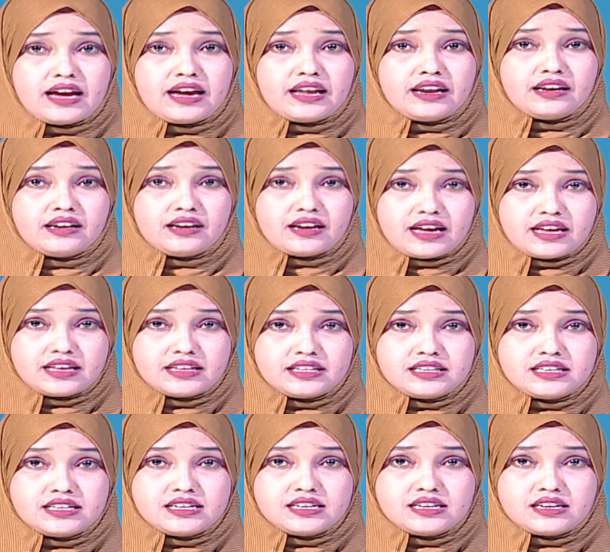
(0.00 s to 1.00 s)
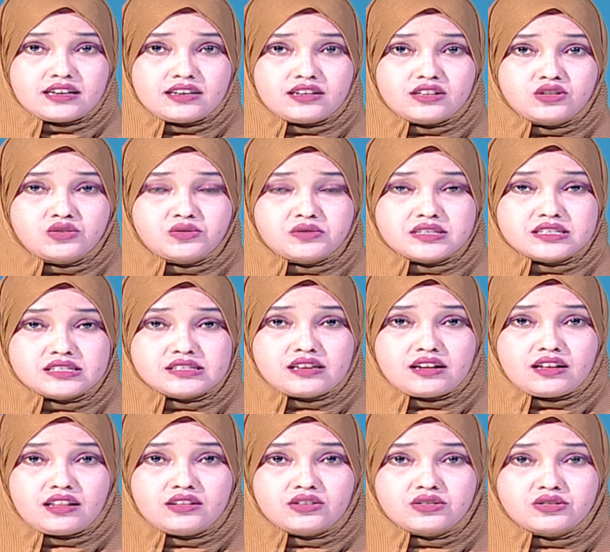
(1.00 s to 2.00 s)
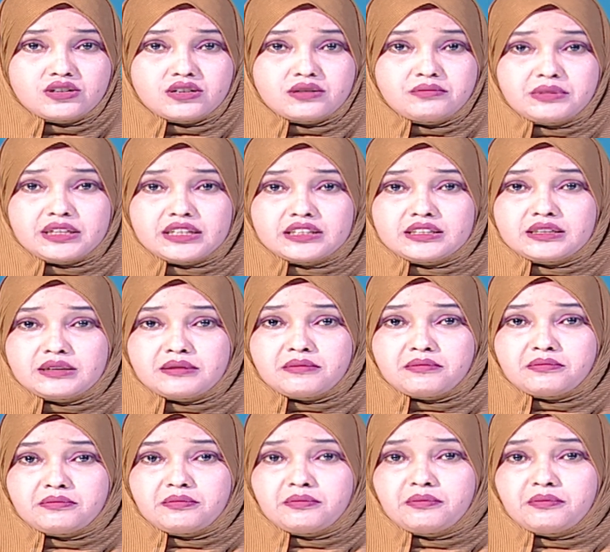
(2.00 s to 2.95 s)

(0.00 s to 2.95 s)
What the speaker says: 90 US dollar million